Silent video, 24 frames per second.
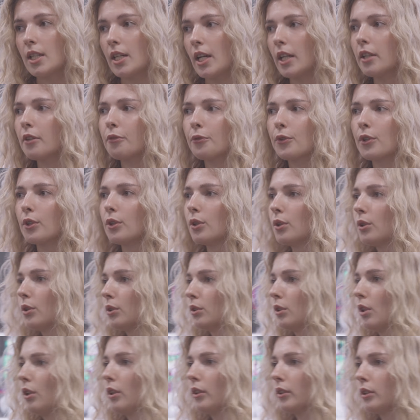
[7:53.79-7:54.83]
And if
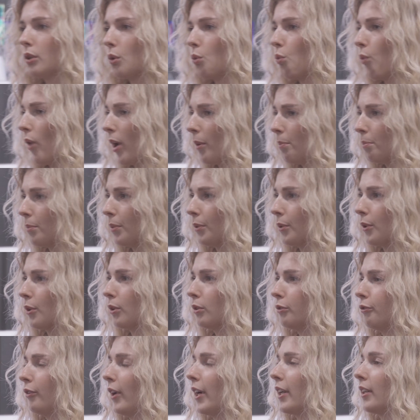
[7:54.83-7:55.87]
you go on the web,
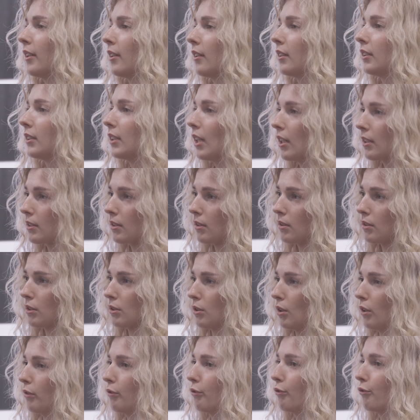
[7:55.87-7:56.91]
you'll find dozens
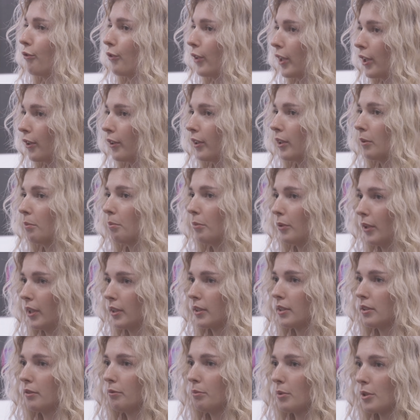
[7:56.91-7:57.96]
of very
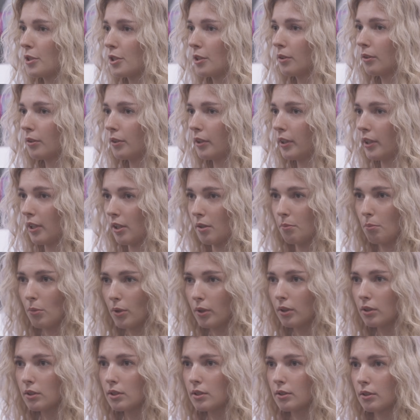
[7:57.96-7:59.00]
impressive machine learning
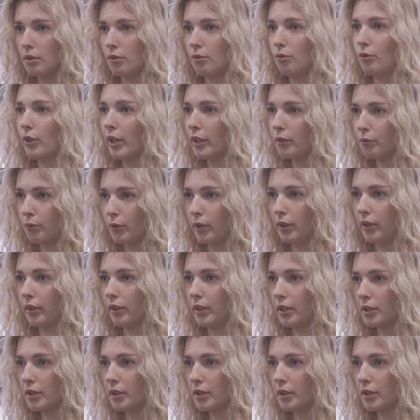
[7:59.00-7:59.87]
models, right, for